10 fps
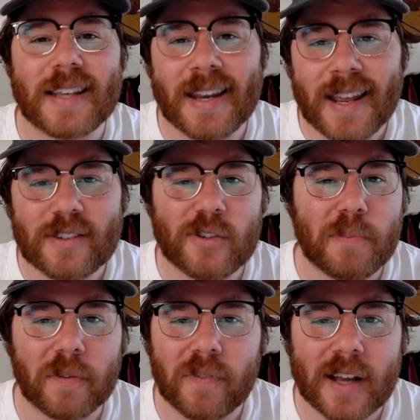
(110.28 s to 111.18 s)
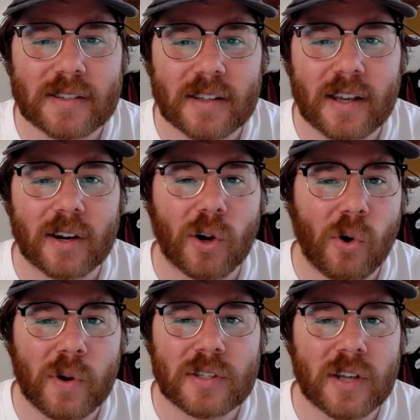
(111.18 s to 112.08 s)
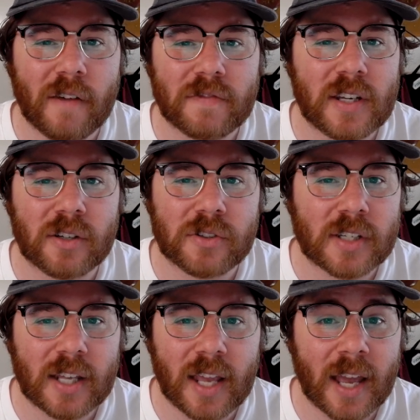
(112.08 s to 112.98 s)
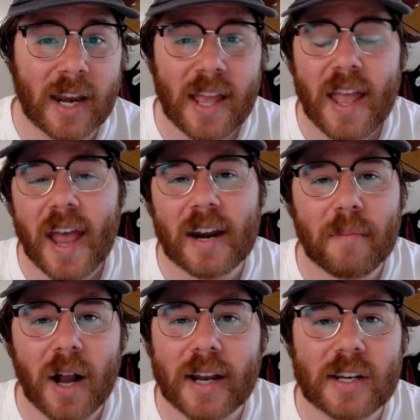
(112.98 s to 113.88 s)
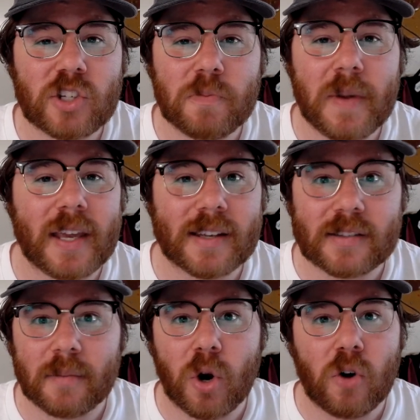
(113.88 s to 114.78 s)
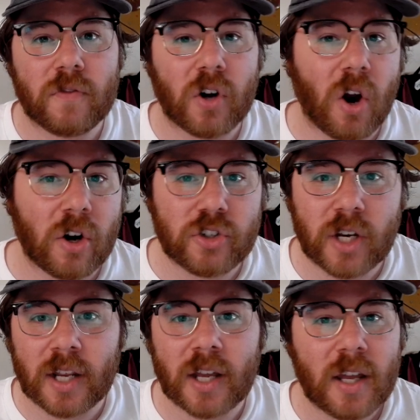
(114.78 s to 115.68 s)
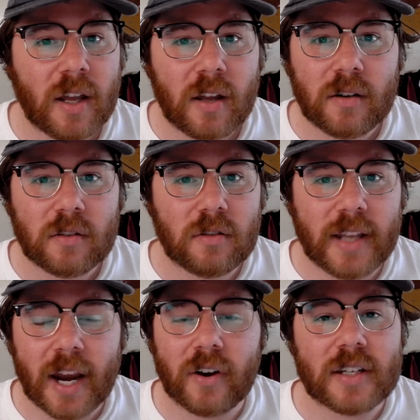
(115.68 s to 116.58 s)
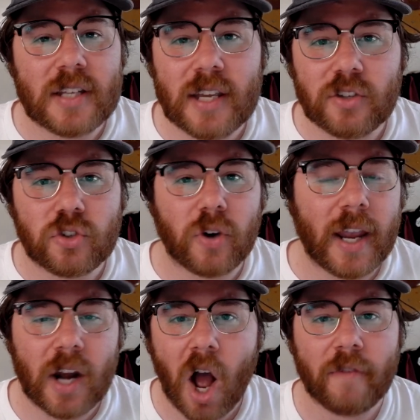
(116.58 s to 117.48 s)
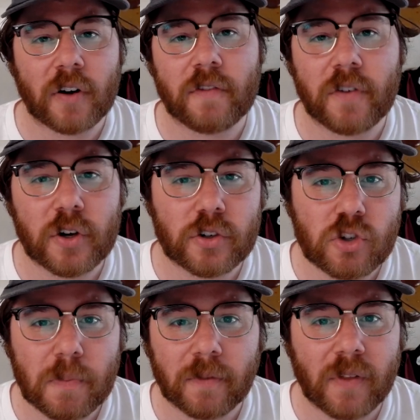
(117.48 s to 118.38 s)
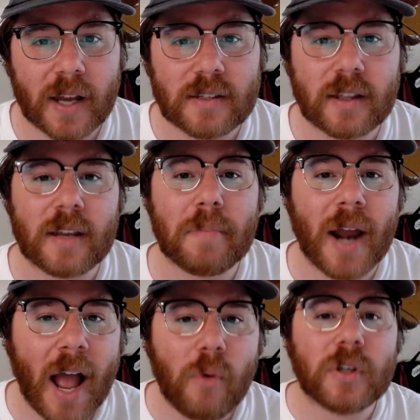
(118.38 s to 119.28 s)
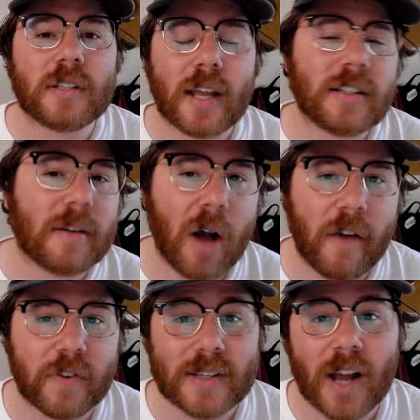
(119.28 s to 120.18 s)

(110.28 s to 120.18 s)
in a super flex league are always tough deals to get. And I'm not going to speak as some overarching guaranteed trade offer for your super flex league, but I would send some offers